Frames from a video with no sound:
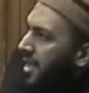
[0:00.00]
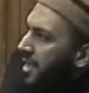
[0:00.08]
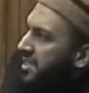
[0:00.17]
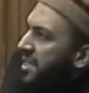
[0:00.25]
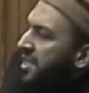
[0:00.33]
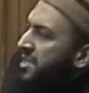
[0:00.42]

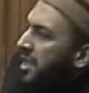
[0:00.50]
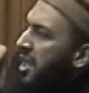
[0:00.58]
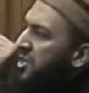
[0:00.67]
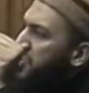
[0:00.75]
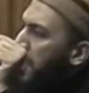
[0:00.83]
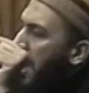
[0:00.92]
He said that
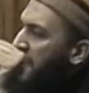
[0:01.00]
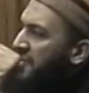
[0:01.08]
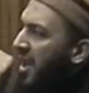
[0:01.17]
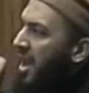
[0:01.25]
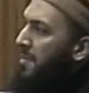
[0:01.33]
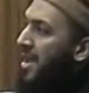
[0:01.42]
Allah subhanahu wa
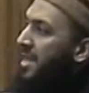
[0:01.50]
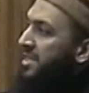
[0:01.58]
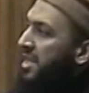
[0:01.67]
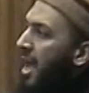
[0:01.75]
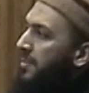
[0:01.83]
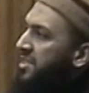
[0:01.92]
ta'ala many
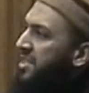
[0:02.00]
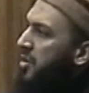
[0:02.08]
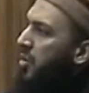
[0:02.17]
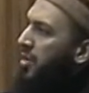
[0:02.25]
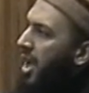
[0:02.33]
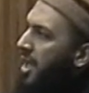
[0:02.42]
times in the
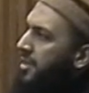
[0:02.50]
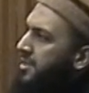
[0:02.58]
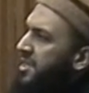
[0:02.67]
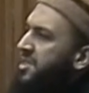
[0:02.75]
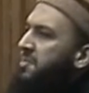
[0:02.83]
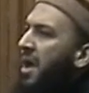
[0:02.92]
Quran says,